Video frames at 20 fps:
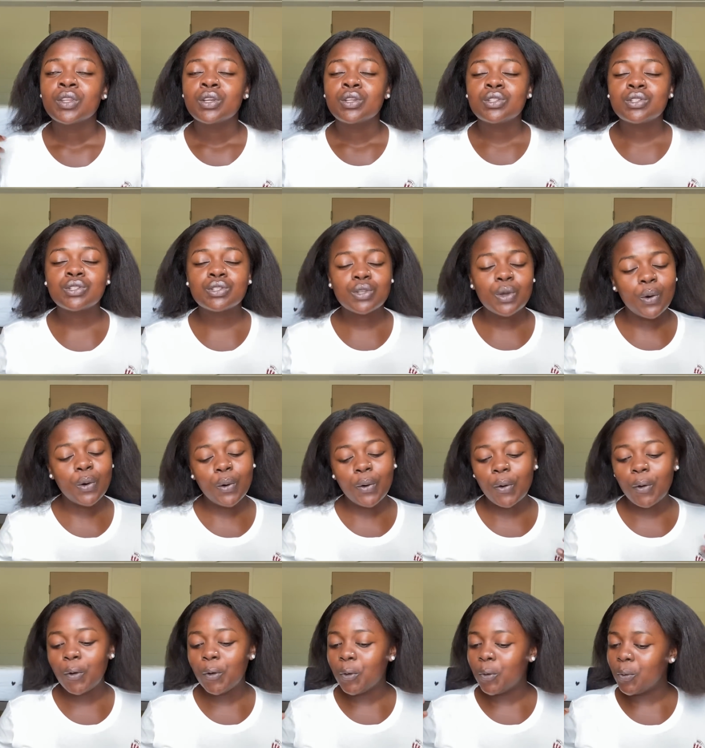
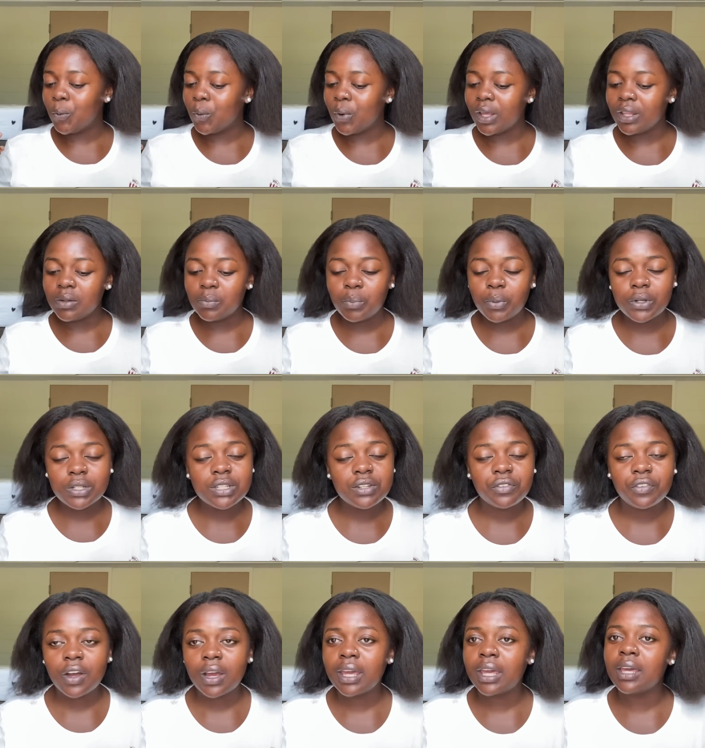So when
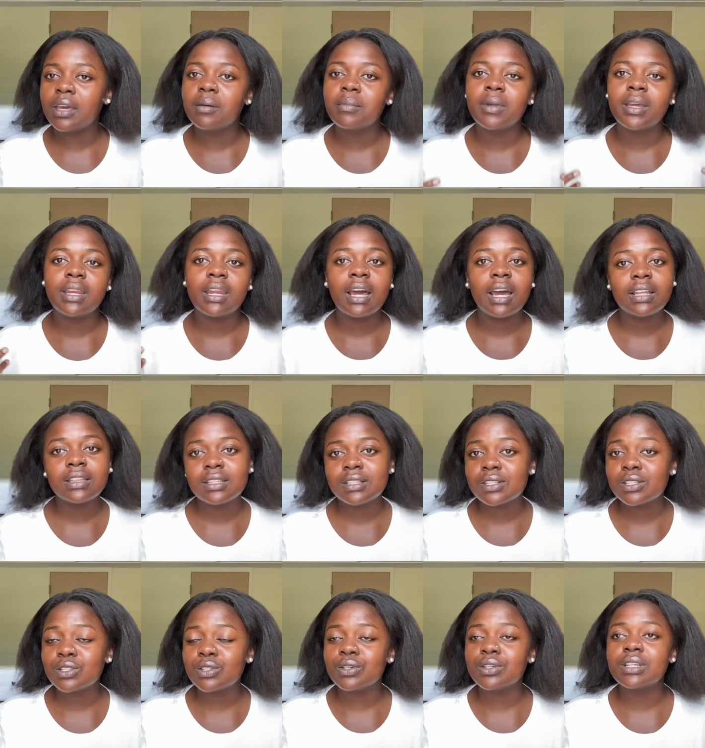Potiphar came and heard the
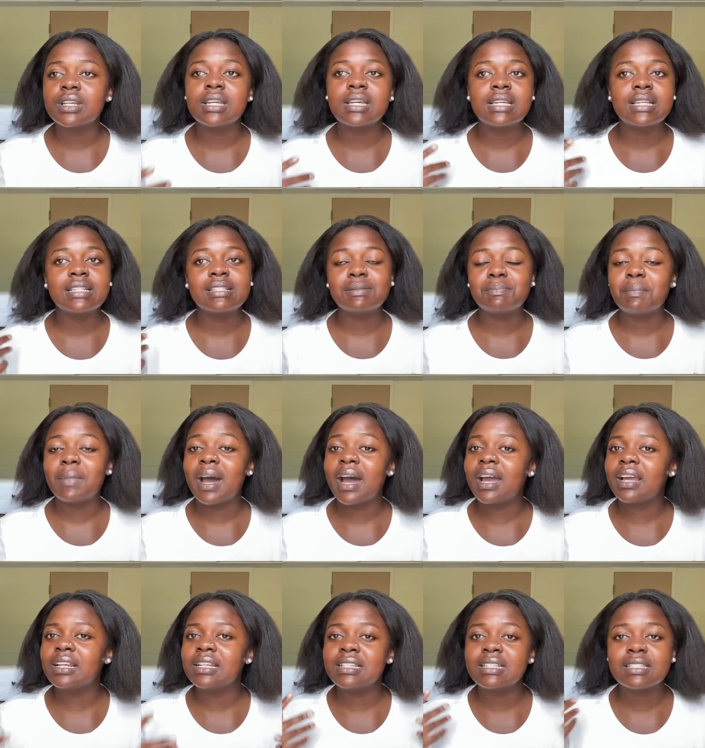story, he's
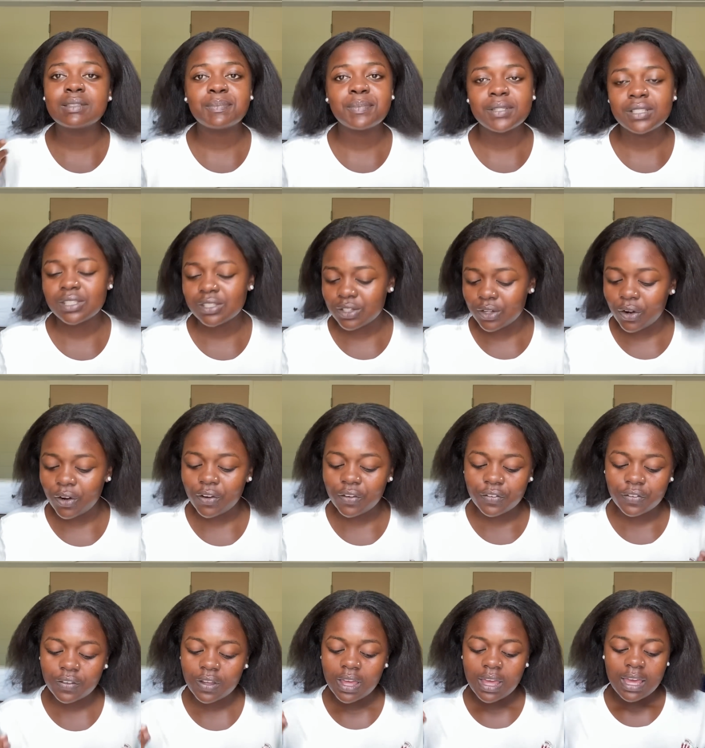mad, he's pissed off.
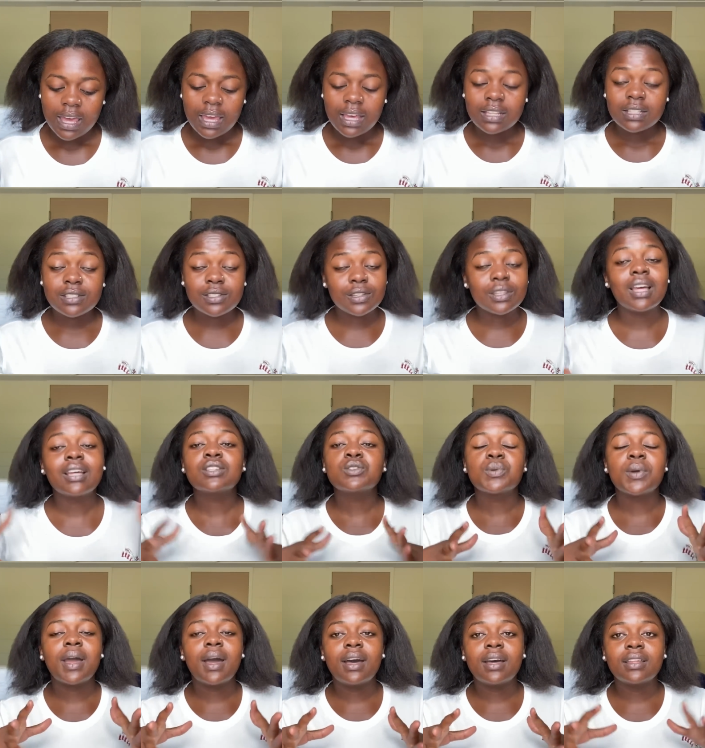So that's
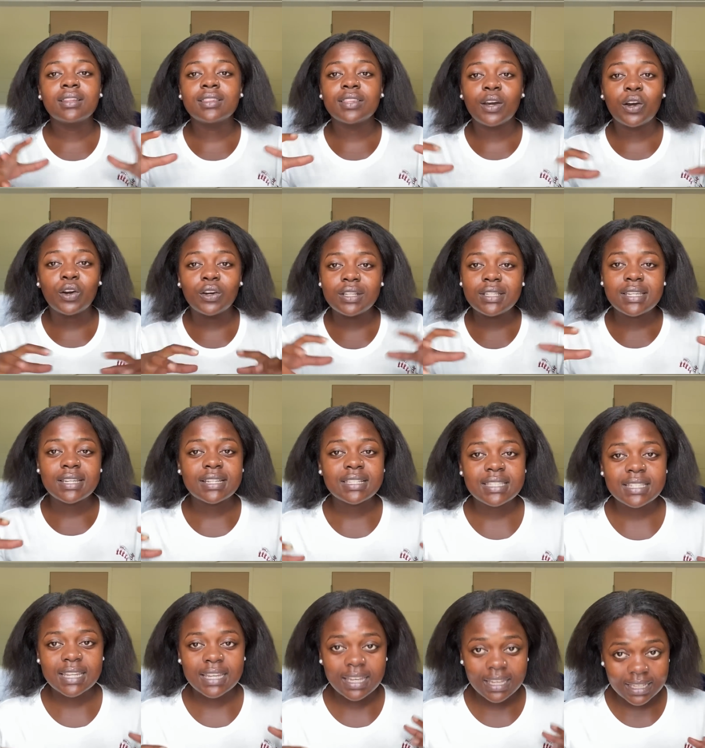where the
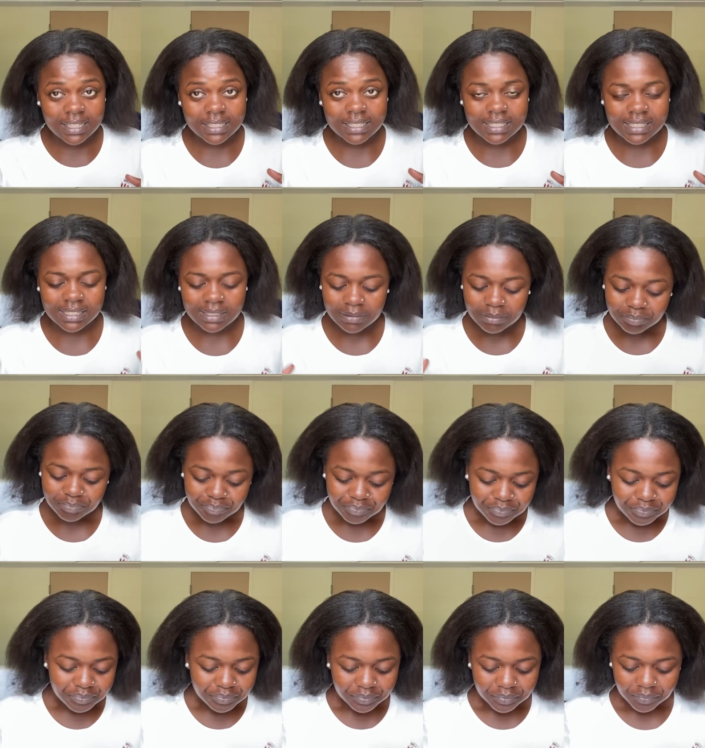context is.
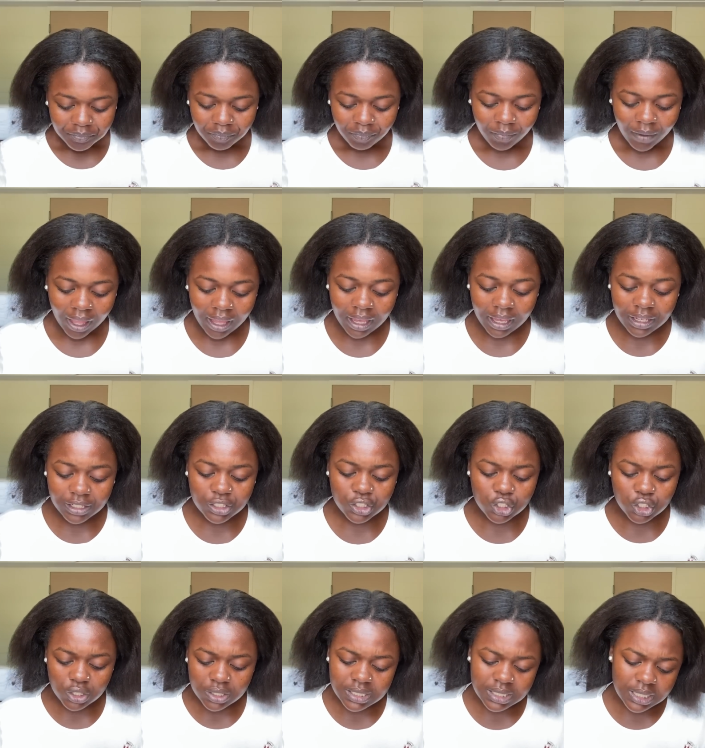And
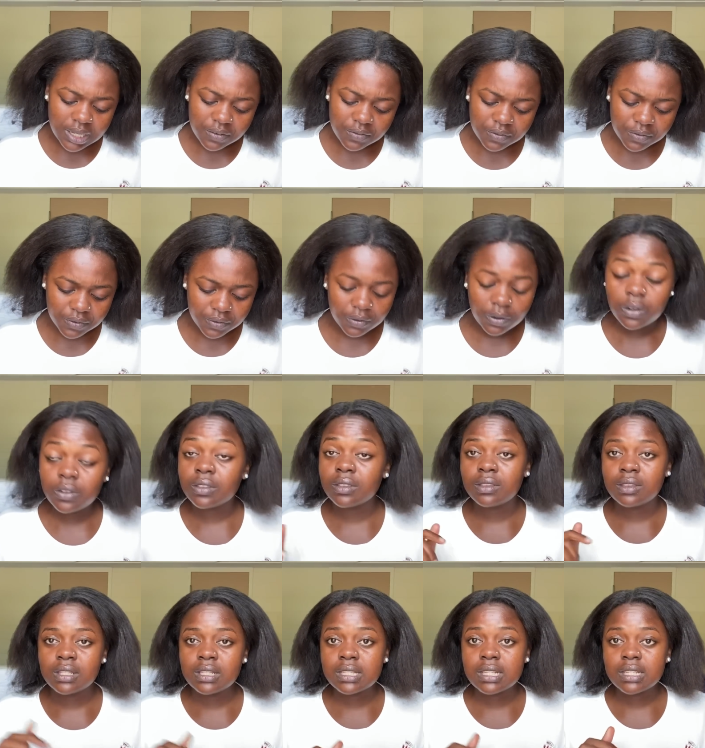Joseph,
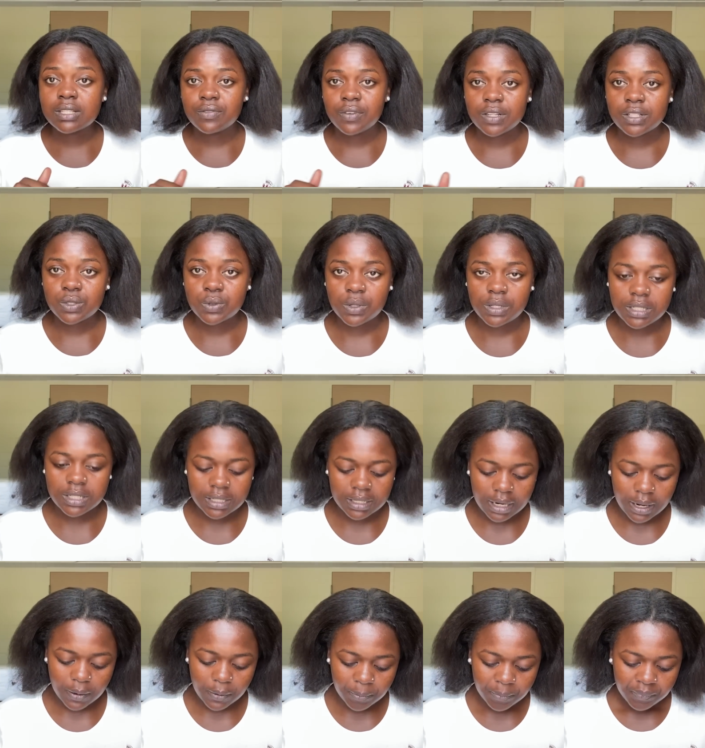this is verse 20
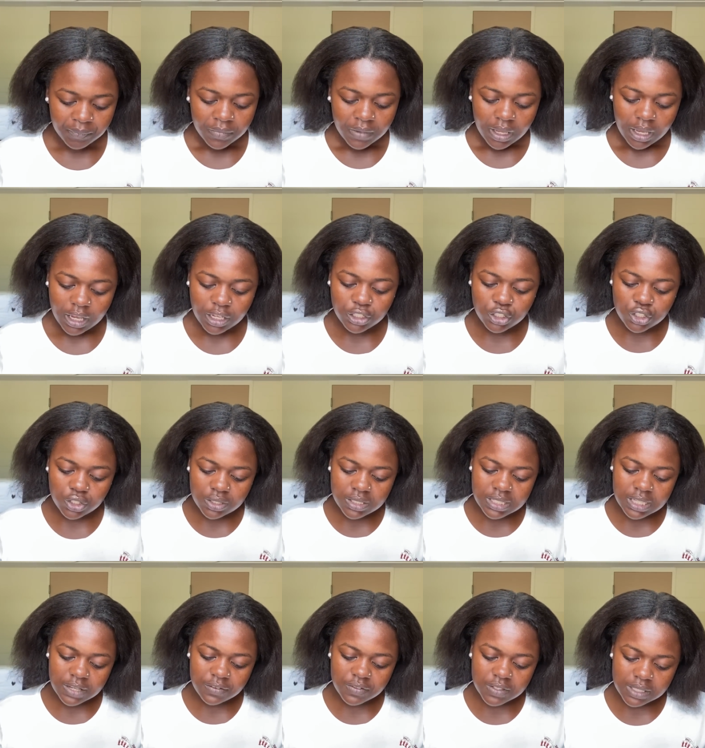now. And
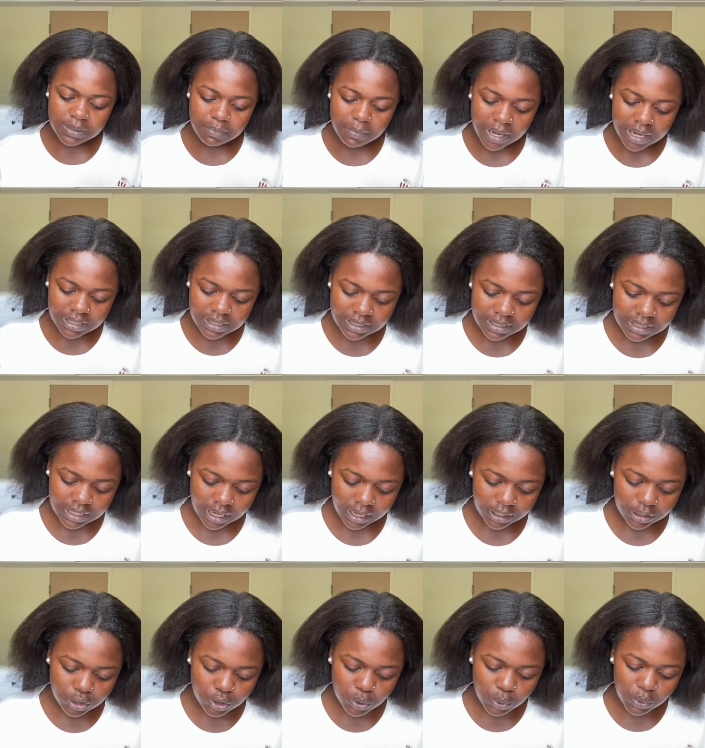Joseph's
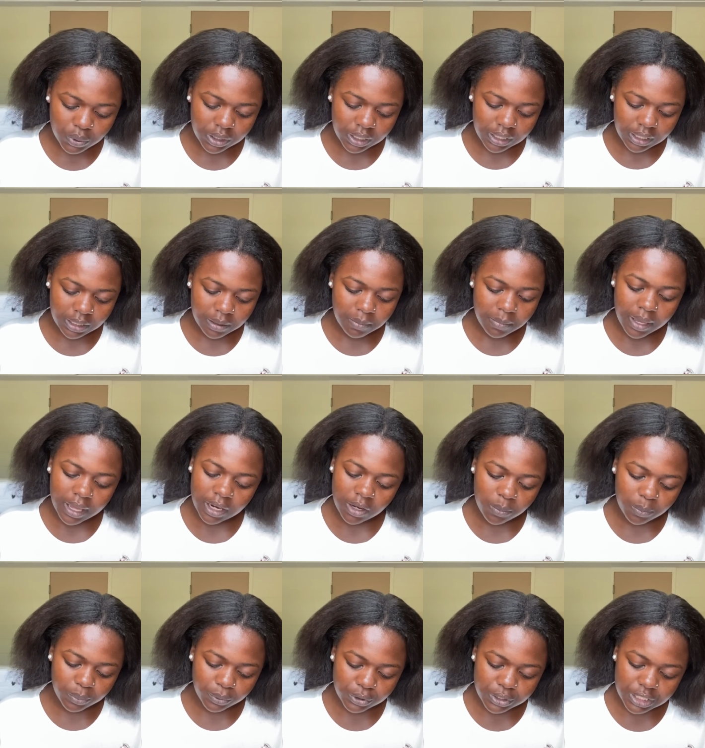master took him
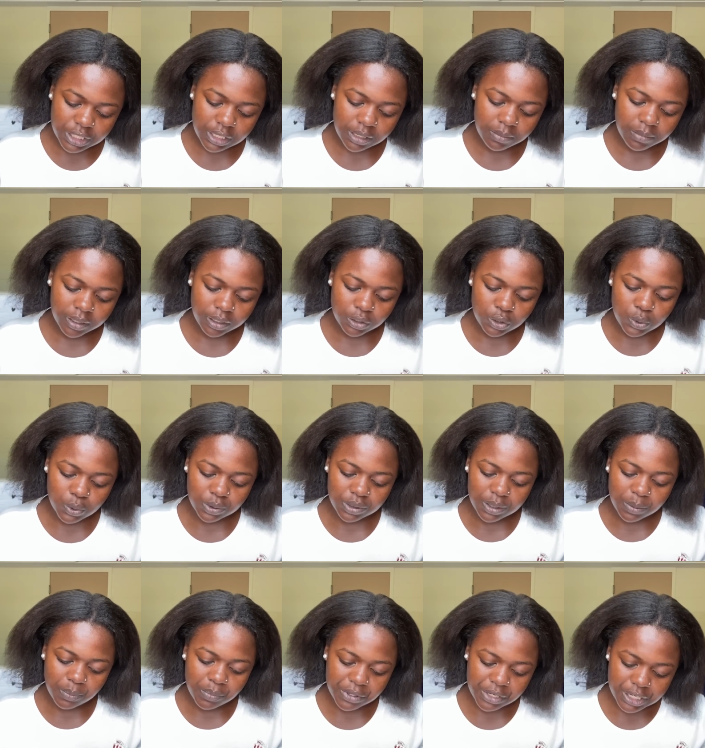and put him into the
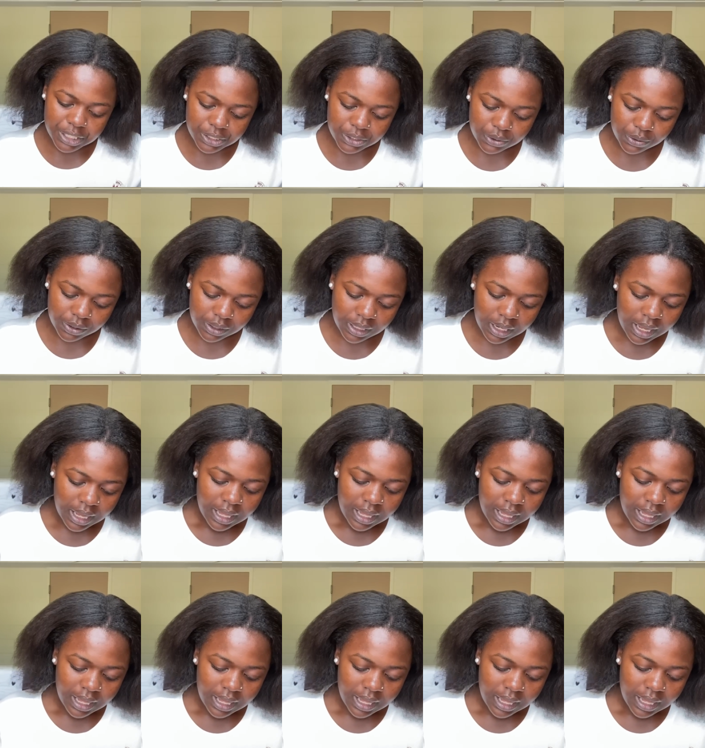prison,